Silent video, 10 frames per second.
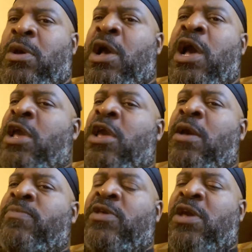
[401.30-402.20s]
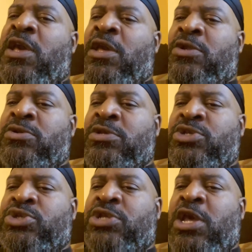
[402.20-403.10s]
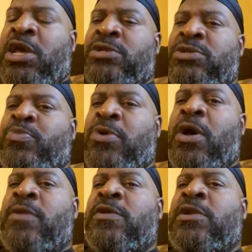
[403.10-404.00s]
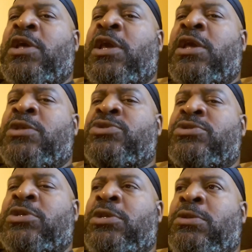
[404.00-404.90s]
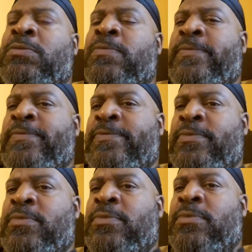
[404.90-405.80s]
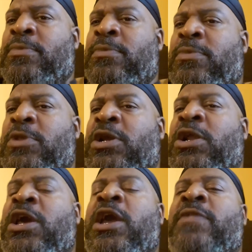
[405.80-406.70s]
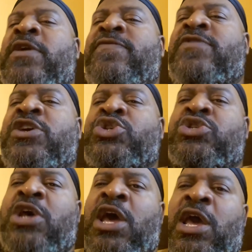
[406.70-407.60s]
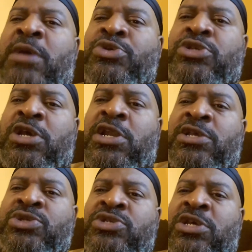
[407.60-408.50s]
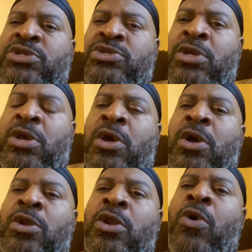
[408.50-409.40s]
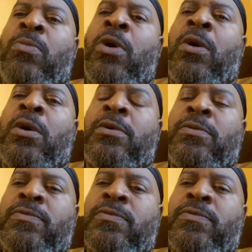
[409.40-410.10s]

I am the angel that stands upon the land and sea, declaring that this time shall exist no more.